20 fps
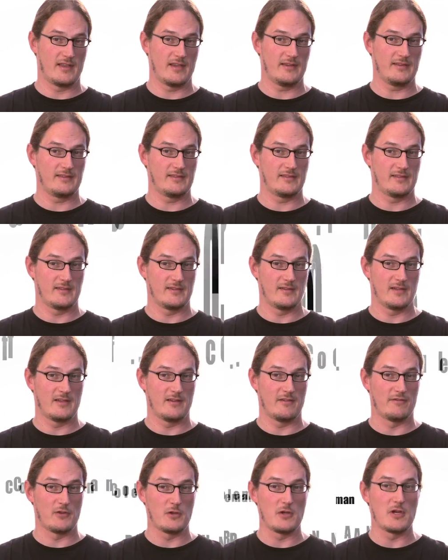This, a
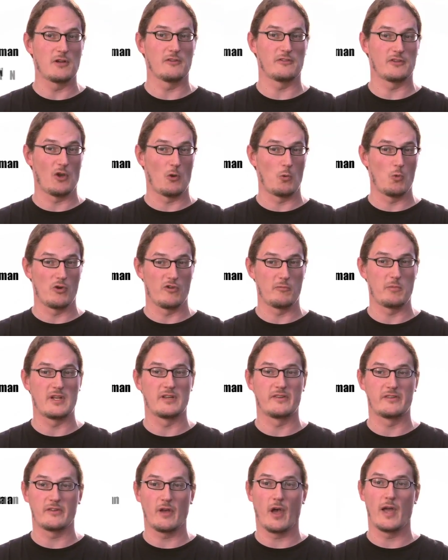few years ago, would have been
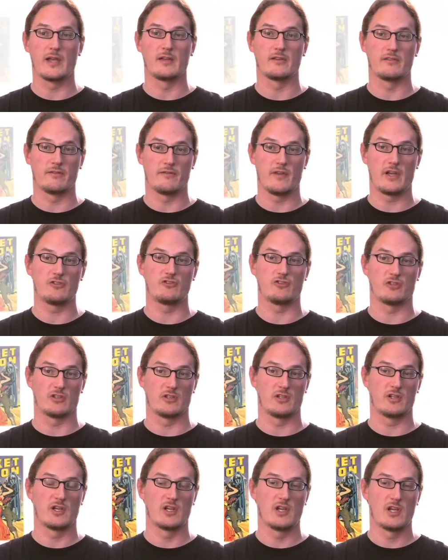science fiction.
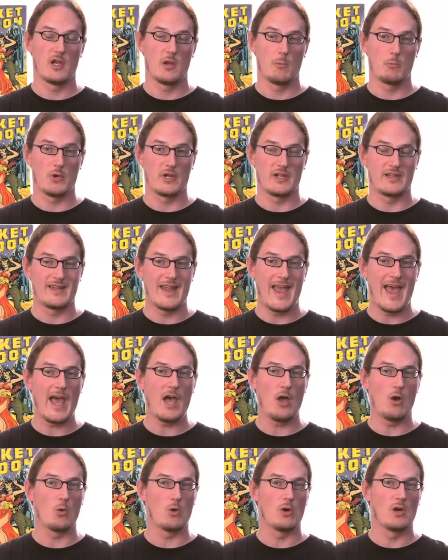But
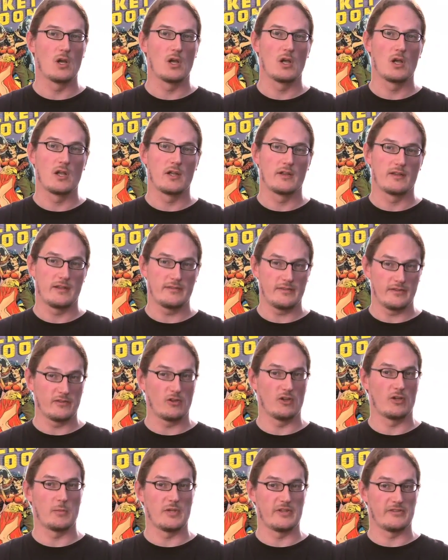now this is
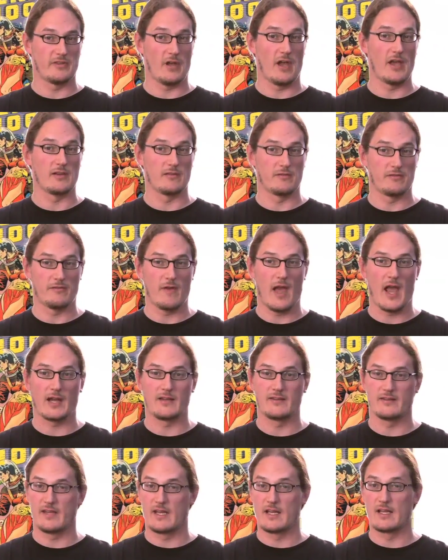going to be science
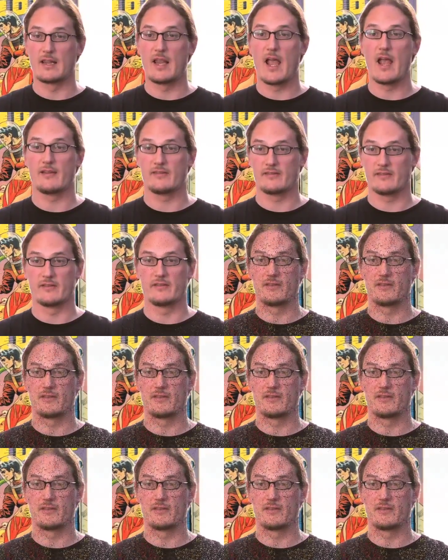fact in less